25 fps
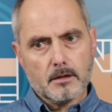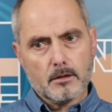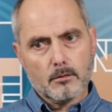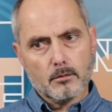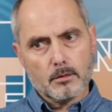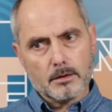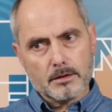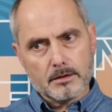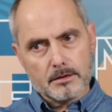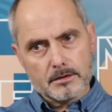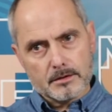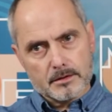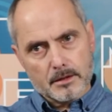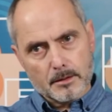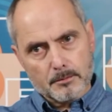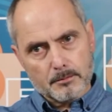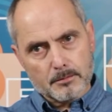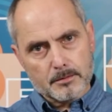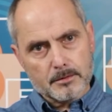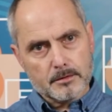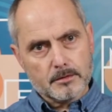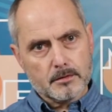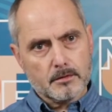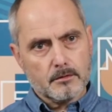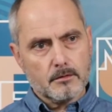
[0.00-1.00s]
with the
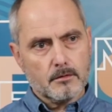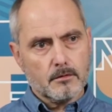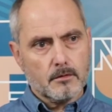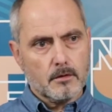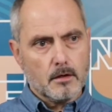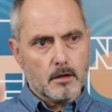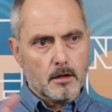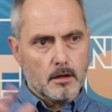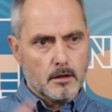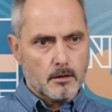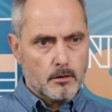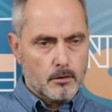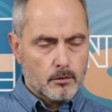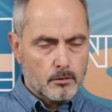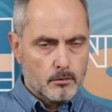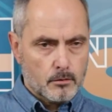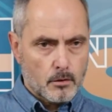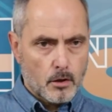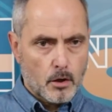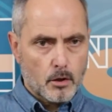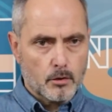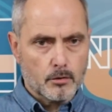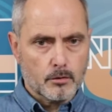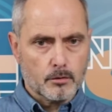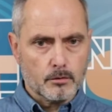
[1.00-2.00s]
ships
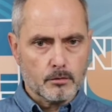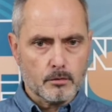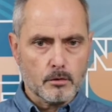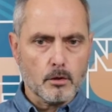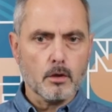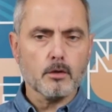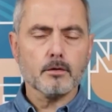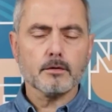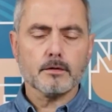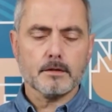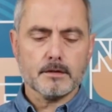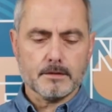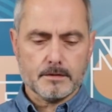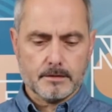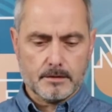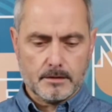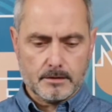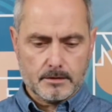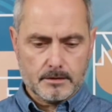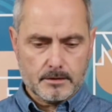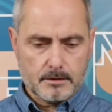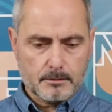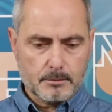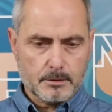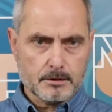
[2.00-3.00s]
on long
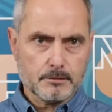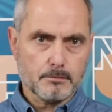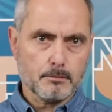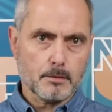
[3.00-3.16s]
distances,